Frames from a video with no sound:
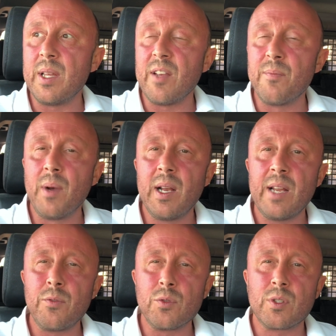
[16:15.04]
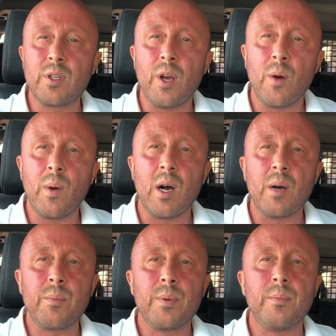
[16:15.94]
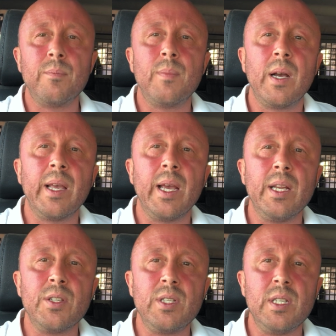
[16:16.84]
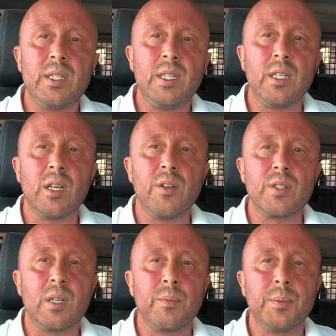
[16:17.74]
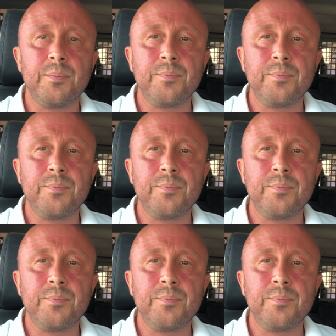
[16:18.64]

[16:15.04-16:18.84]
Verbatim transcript: If my levels go up, my HCT goes up.